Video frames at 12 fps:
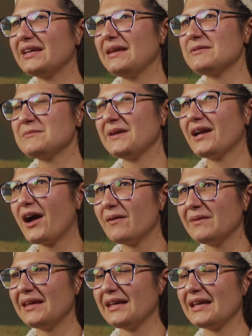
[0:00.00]
keeps me
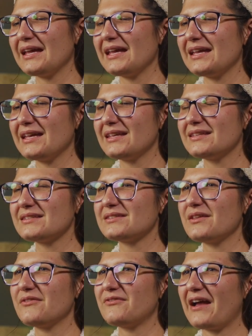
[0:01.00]
coming is
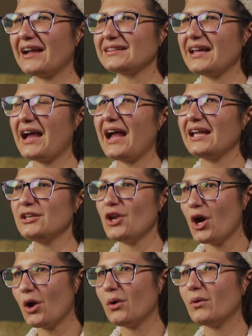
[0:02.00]
the fact that I
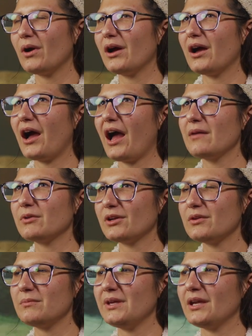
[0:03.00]
know I'm
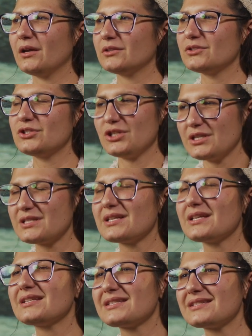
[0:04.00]
going to meet
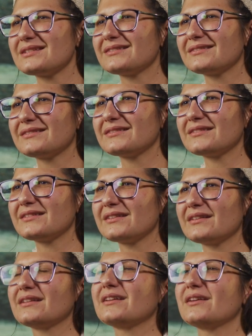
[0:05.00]
Jesus
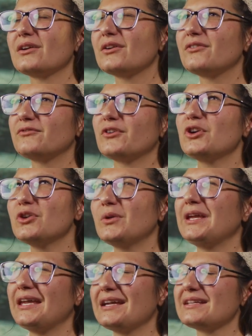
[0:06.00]
for who
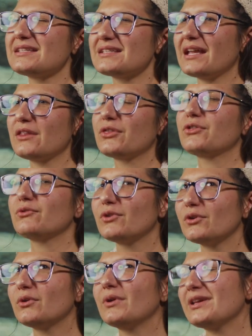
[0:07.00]
he is
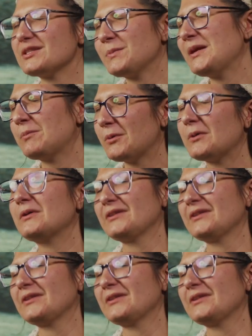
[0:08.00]
through his people.